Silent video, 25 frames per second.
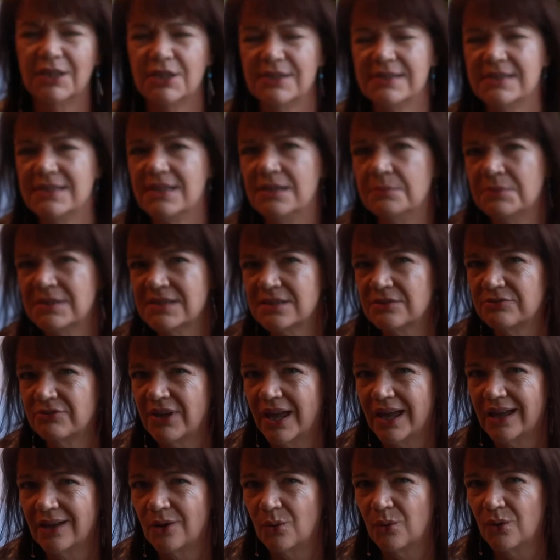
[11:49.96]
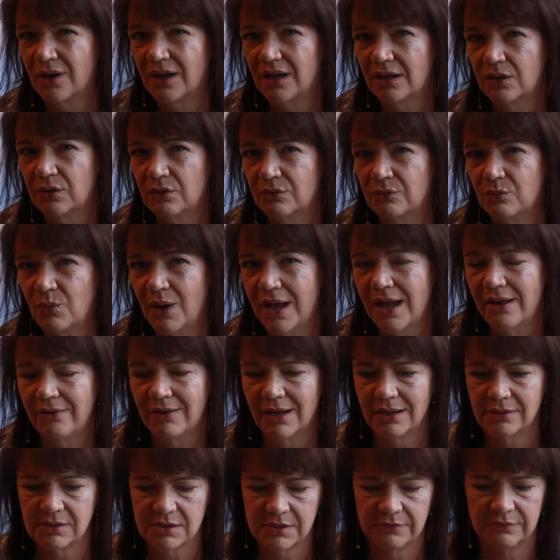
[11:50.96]
can see myself getting quite a lot of wear
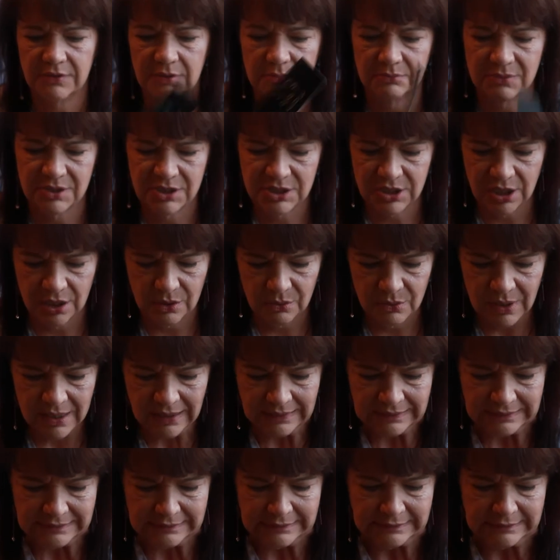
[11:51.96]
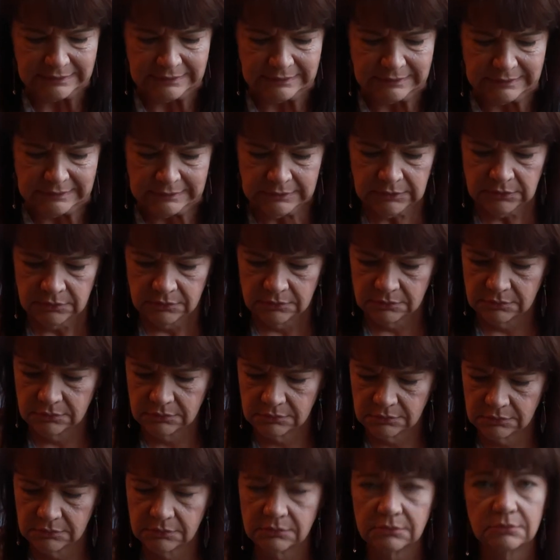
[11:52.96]
out of them. So
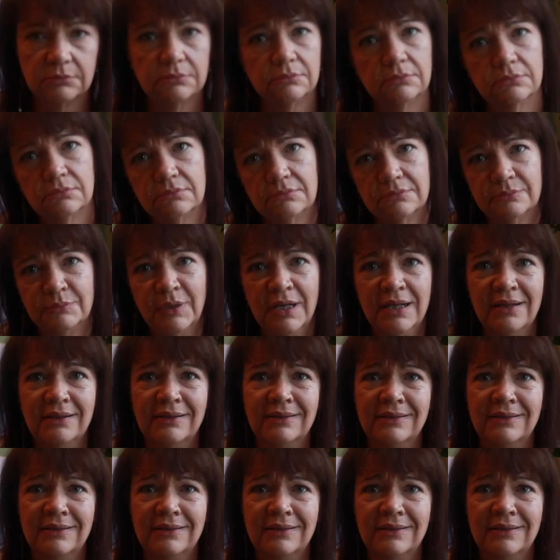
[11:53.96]
mm,